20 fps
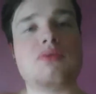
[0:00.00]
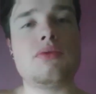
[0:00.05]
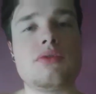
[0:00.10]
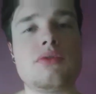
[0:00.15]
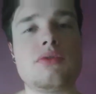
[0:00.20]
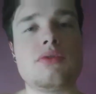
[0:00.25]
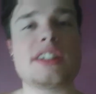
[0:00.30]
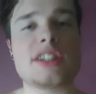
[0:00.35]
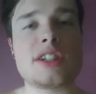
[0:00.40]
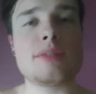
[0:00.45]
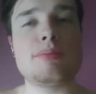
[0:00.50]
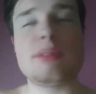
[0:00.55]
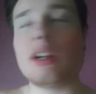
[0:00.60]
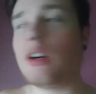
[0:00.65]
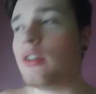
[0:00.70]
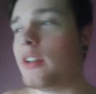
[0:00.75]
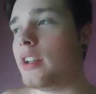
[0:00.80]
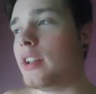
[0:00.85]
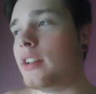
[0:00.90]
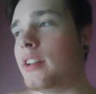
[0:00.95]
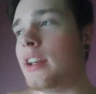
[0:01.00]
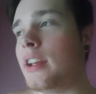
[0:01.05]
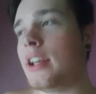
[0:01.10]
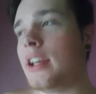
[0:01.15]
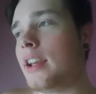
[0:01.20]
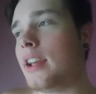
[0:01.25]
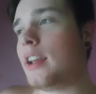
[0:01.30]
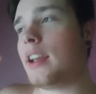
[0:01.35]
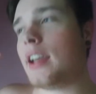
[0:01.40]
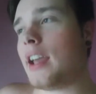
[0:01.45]
exploded.
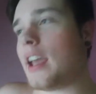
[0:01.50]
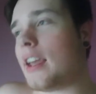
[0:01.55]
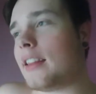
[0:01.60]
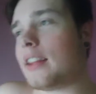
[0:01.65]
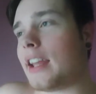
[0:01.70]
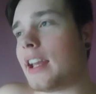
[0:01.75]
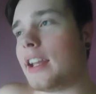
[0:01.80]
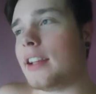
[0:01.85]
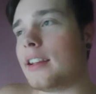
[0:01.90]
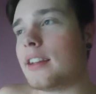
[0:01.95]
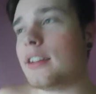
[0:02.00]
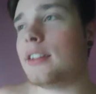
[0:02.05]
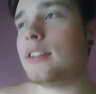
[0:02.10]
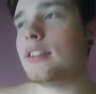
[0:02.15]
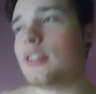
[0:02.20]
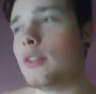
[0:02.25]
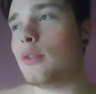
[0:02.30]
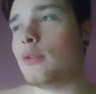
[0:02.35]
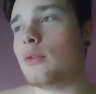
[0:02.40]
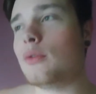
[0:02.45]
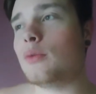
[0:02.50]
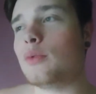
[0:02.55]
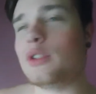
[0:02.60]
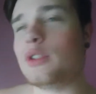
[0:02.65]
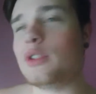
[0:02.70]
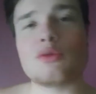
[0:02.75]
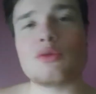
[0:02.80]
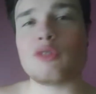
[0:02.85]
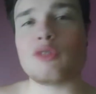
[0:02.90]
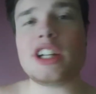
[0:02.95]
And like was
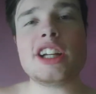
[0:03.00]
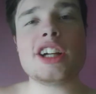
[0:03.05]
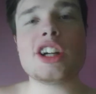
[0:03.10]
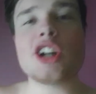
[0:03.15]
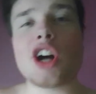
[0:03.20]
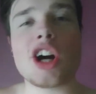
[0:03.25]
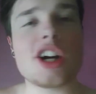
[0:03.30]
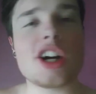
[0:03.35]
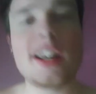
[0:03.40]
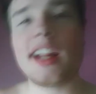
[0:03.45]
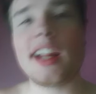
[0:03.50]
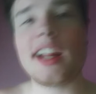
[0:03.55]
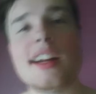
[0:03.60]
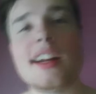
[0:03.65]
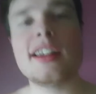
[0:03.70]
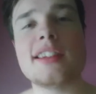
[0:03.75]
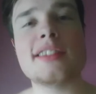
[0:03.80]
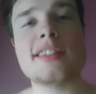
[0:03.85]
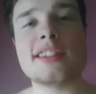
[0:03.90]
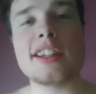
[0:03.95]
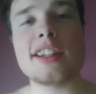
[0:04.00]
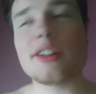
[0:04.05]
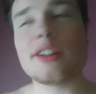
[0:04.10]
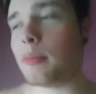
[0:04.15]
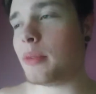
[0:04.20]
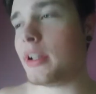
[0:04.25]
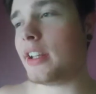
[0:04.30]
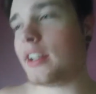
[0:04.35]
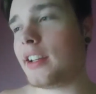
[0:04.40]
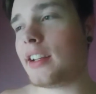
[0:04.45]
reincarnated as another
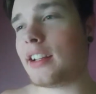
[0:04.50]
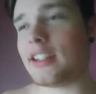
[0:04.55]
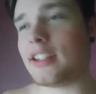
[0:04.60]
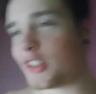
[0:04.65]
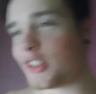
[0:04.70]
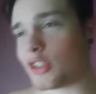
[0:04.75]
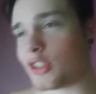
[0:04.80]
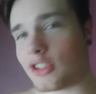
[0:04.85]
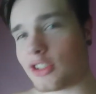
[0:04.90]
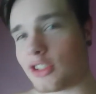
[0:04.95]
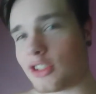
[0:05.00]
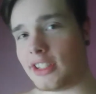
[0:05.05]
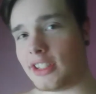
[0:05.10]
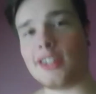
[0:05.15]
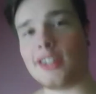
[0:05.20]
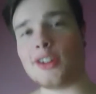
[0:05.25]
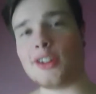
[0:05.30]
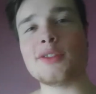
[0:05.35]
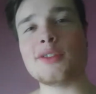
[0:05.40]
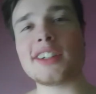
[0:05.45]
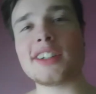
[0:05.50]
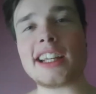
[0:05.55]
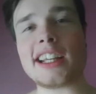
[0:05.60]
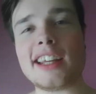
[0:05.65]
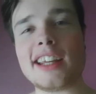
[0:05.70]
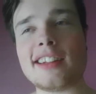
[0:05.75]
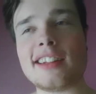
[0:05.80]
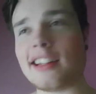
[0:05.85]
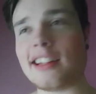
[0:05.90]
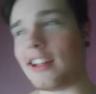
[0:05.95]
being and just did it over
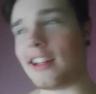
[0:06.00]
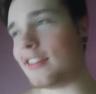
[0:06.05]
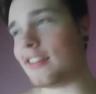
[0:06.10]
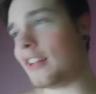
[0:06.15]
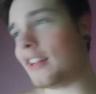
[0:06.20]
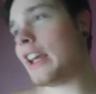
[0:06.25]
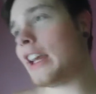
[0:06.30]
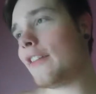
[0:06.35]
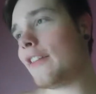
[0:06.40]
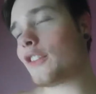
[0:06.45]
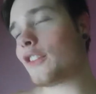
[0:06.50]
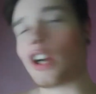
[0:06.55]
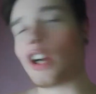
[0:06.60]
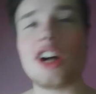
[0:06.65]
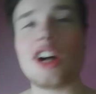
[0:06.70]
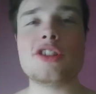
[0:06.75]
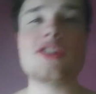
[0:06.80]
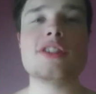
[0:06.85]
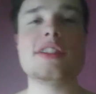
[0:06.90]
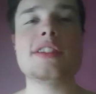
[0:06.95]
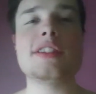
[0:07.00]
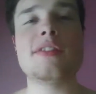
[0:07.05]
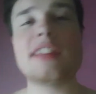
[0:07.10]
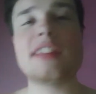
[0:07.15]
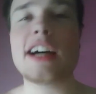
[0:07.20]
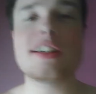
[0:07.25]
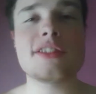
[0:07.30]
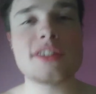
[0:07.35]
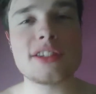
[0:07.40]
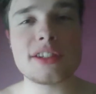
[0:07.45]
again. And then after hundreds of
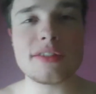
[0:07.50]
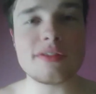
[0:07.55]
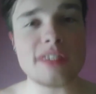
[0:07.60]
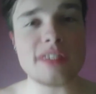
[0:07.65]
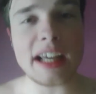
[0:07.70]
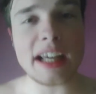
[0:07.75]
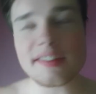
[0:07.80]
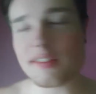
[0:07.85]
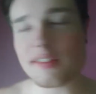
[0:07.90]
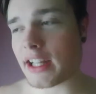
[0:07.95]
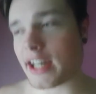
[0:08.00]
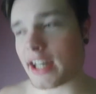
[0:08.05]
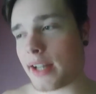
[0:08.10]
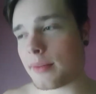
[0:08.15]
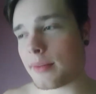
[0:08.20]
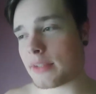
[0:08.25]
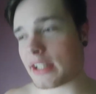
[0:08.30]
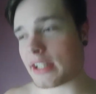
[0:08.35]
thousands of lifetimes, I